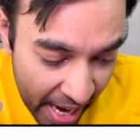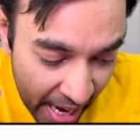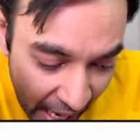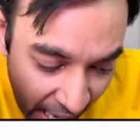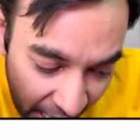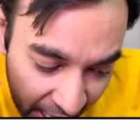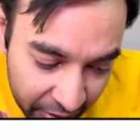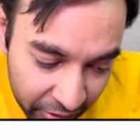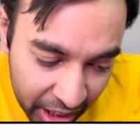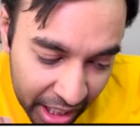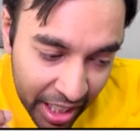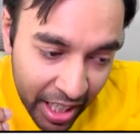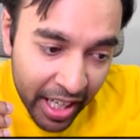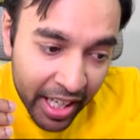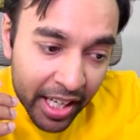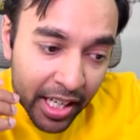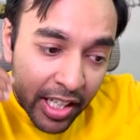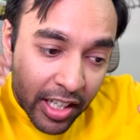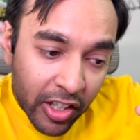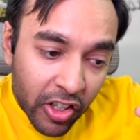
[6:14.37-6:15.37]
I will
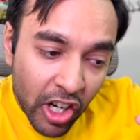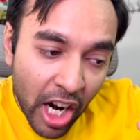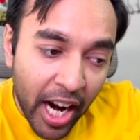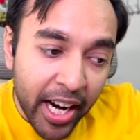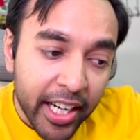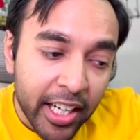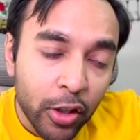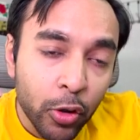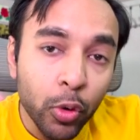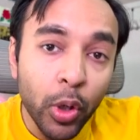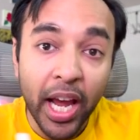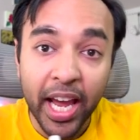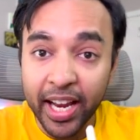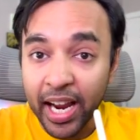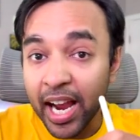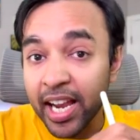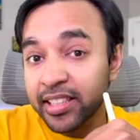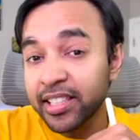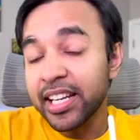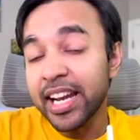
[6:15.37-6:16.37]
try to
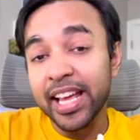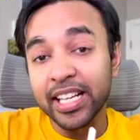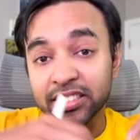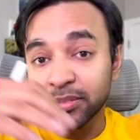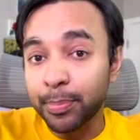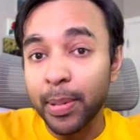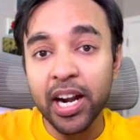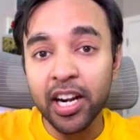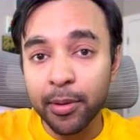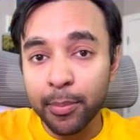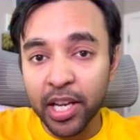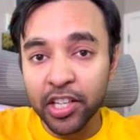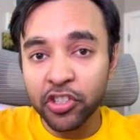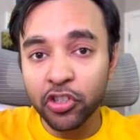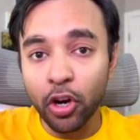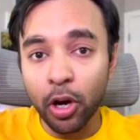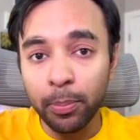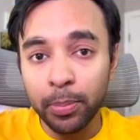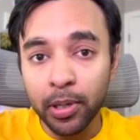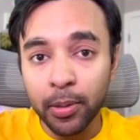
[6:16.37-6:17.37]
either expand my
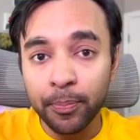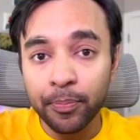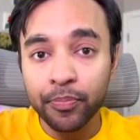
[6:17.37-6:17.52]
shop